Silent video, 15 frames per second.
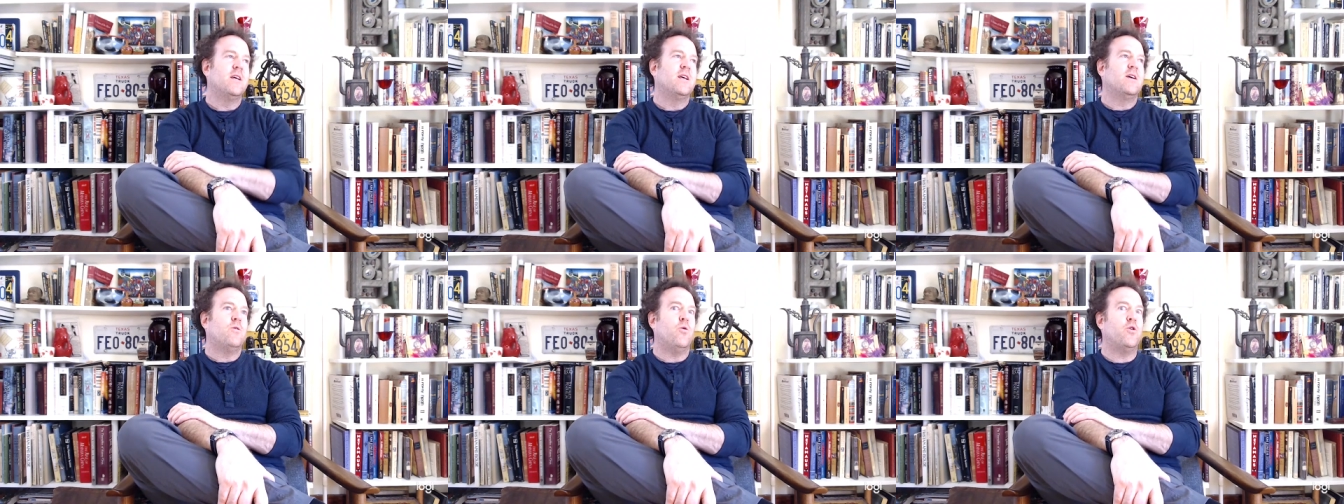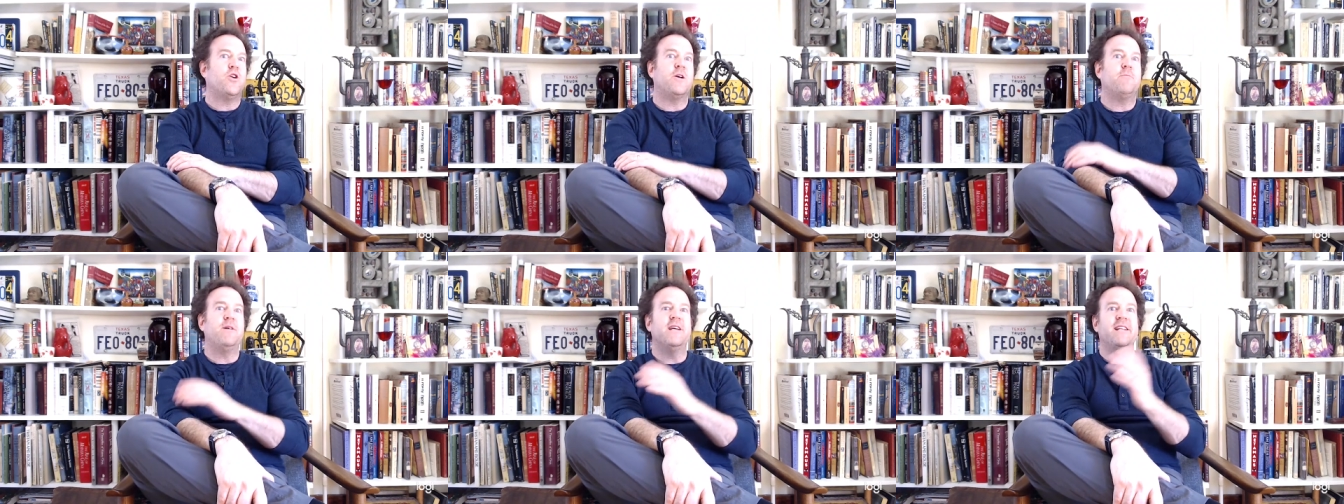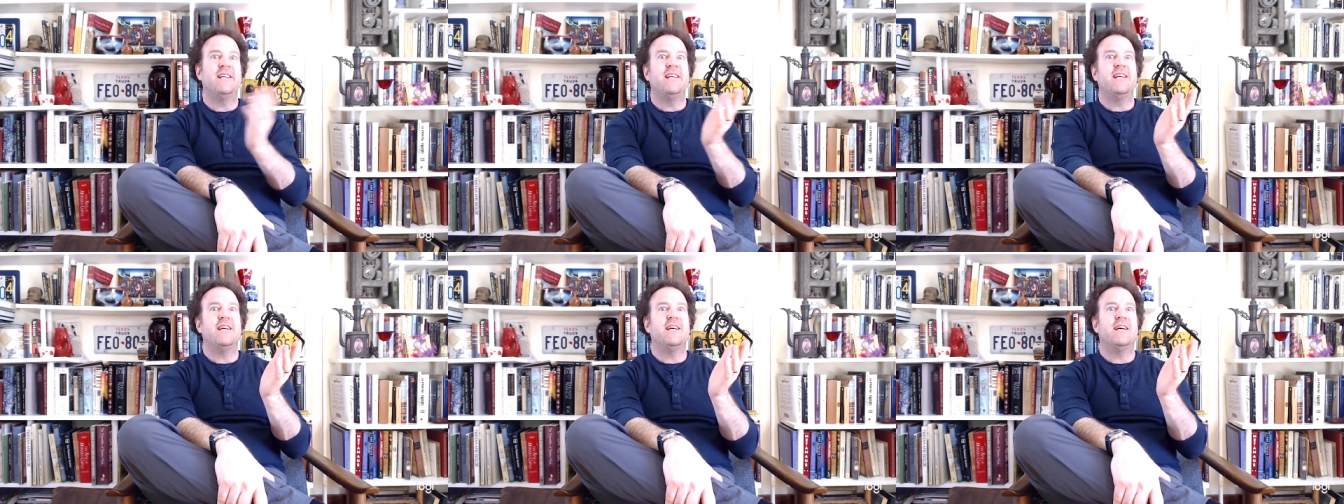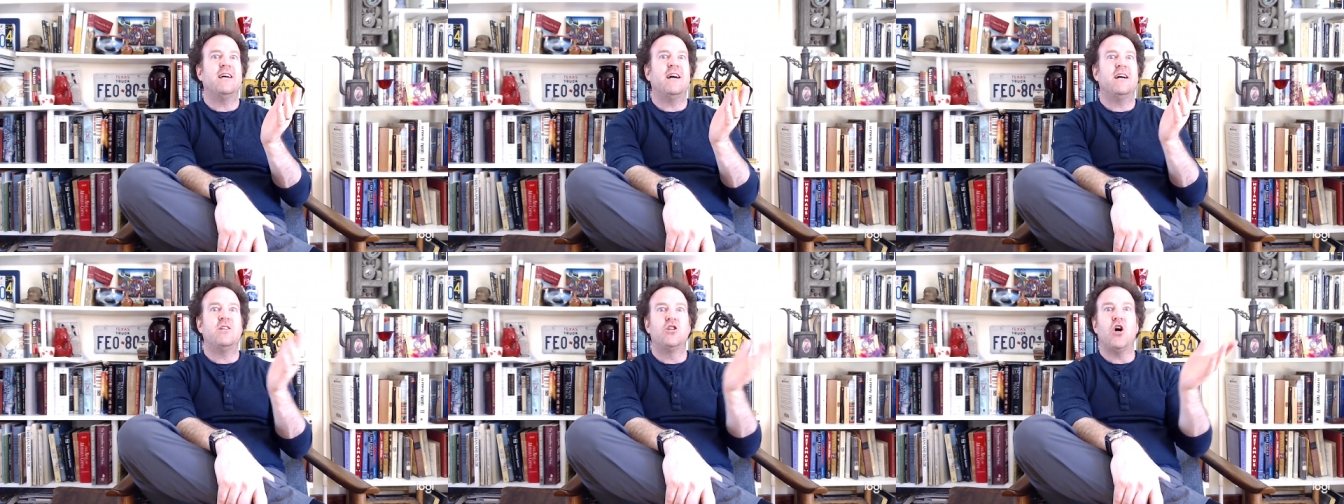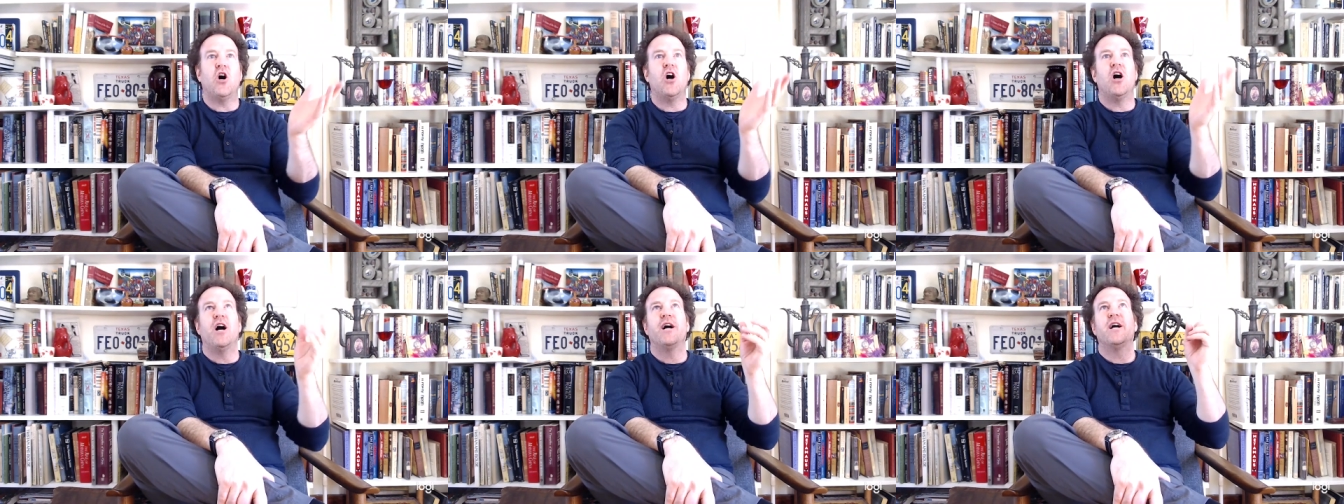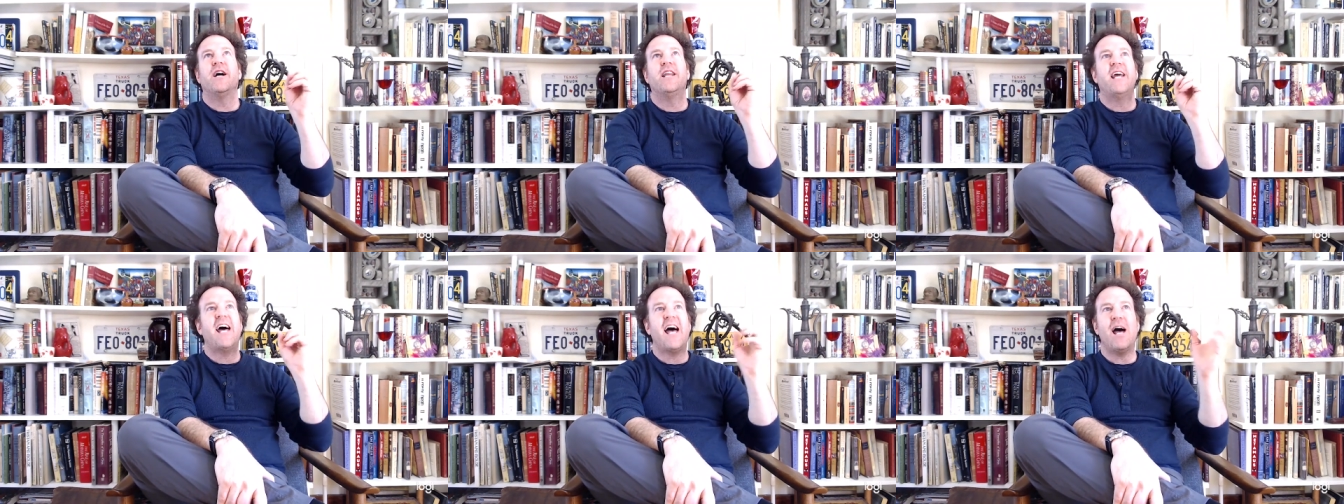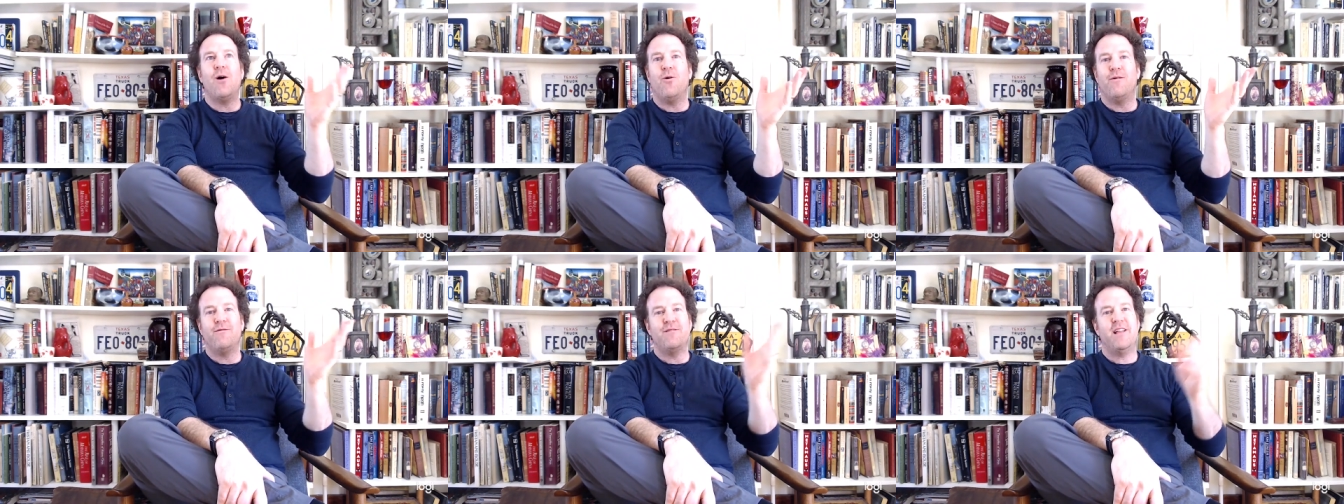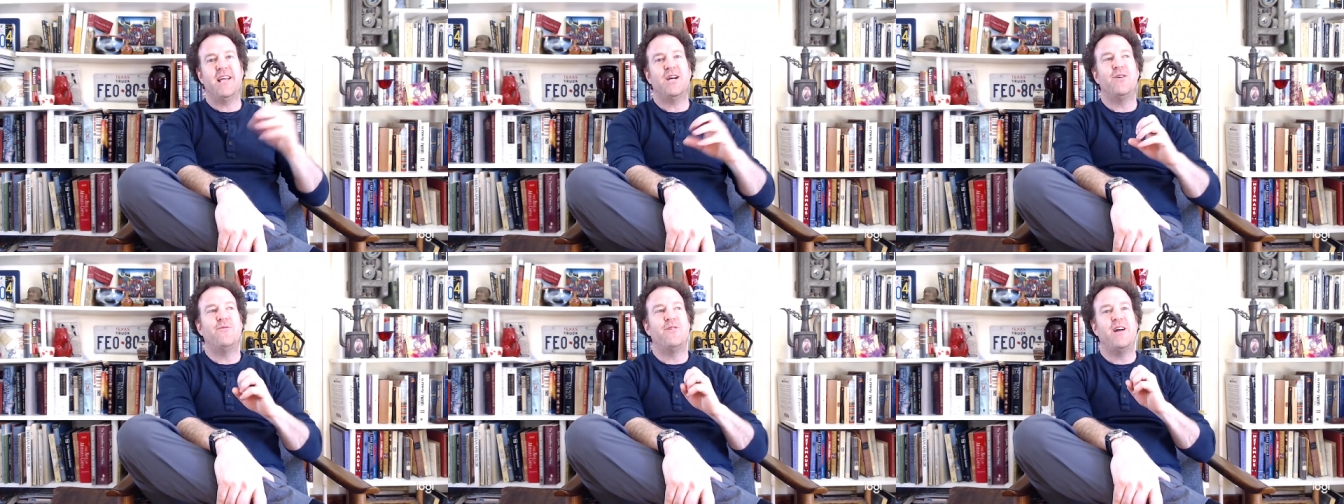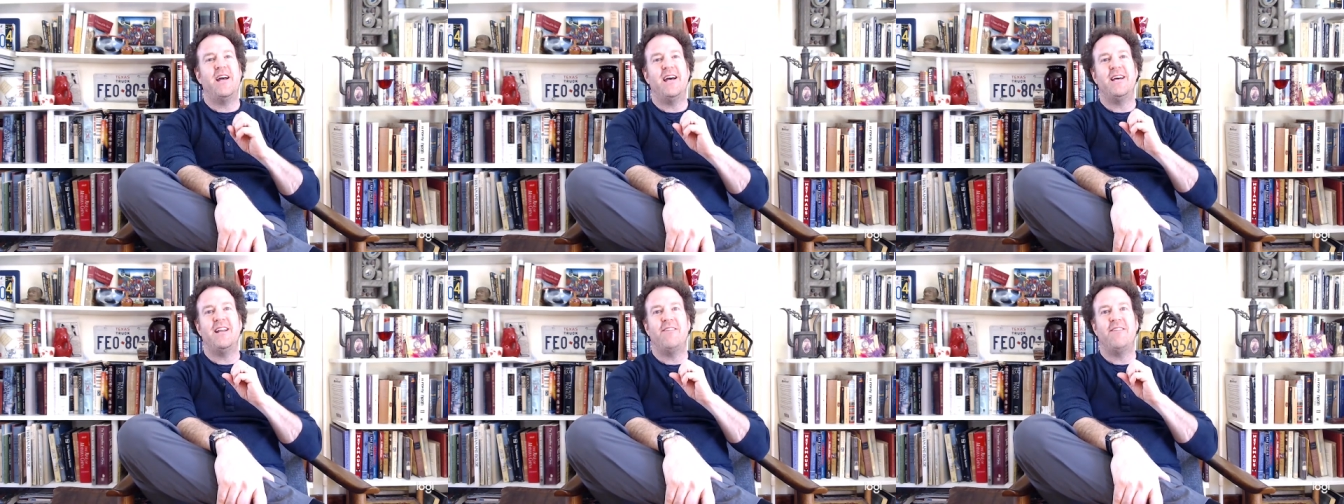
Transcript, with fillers: or you could be an, a dog, an owl flying overhead.